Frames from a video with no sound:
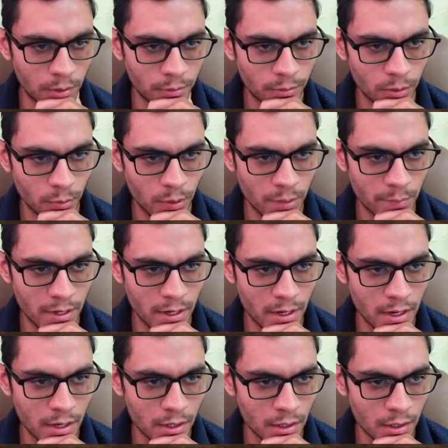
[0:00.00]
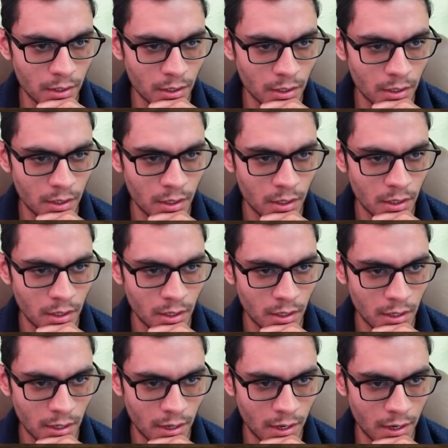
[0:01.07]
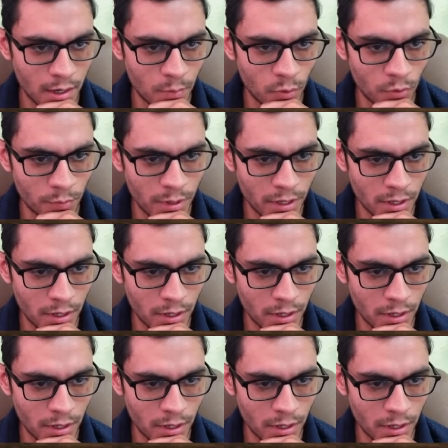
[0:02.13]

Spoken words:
to win my knight. I gotta move my knight